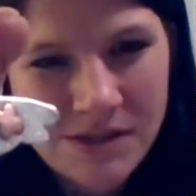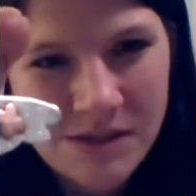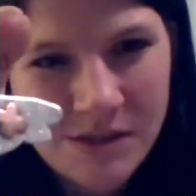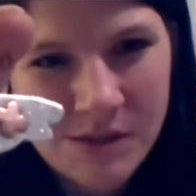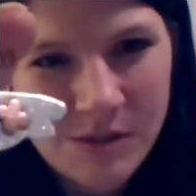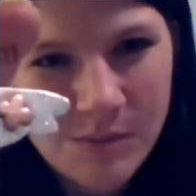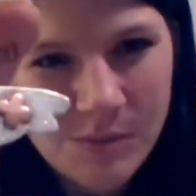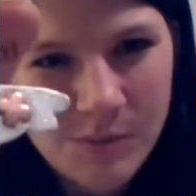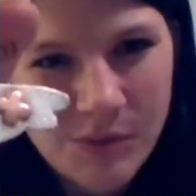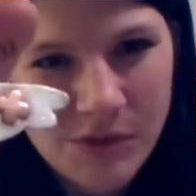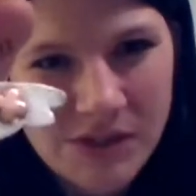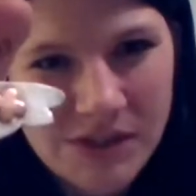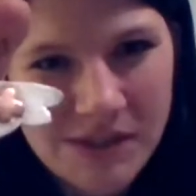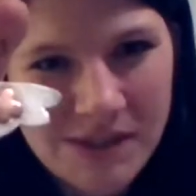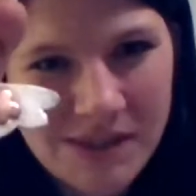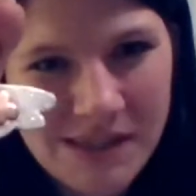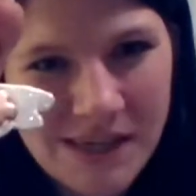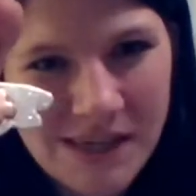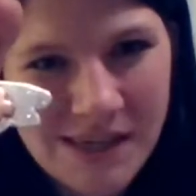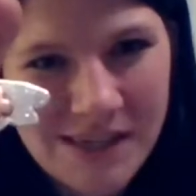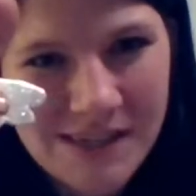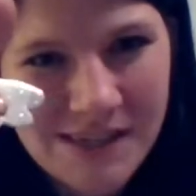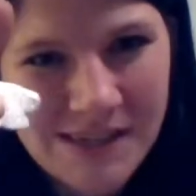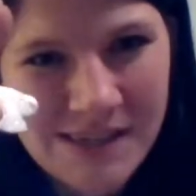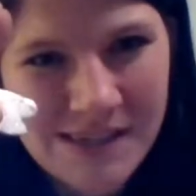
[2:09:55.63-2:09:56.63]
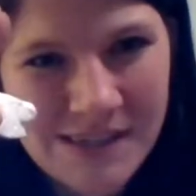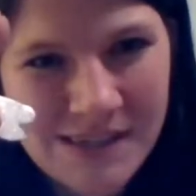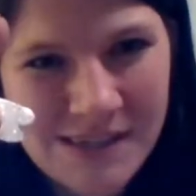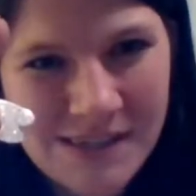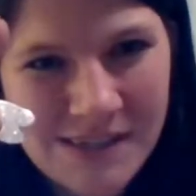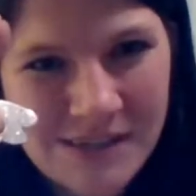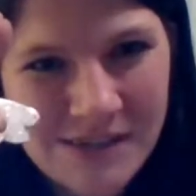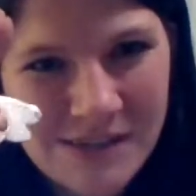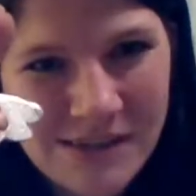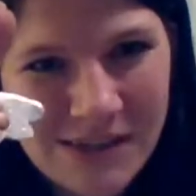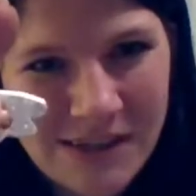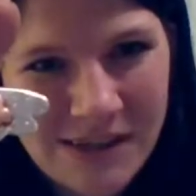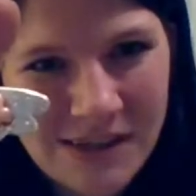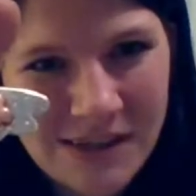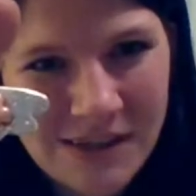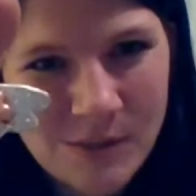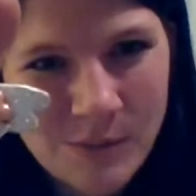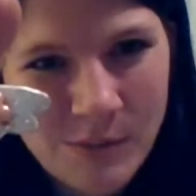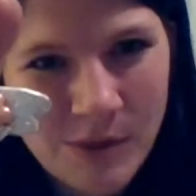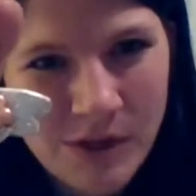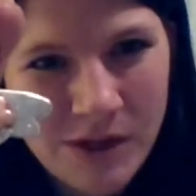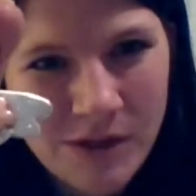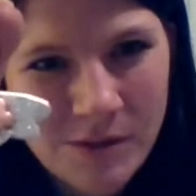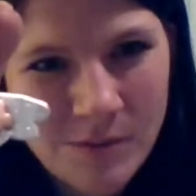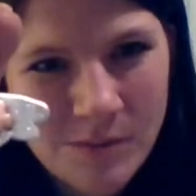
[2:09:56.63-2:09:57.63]
to put designs in it. Do you see it at
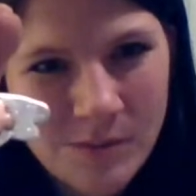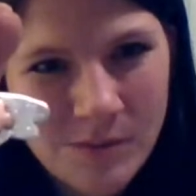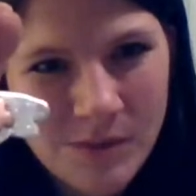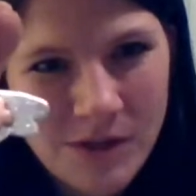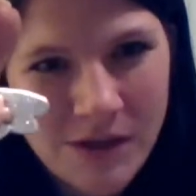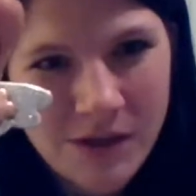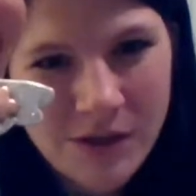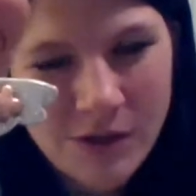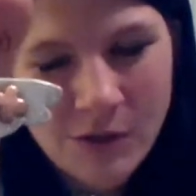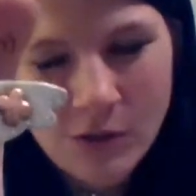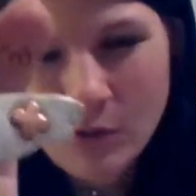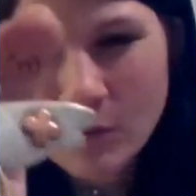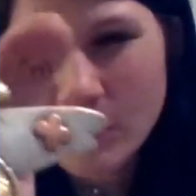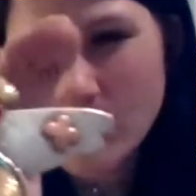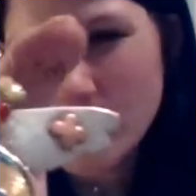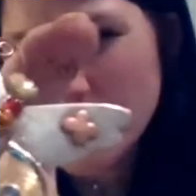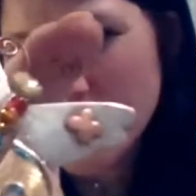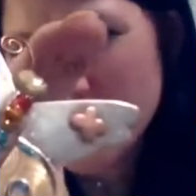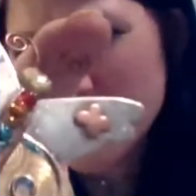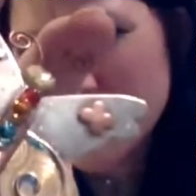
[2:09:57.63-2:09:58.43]
the bottom on the gold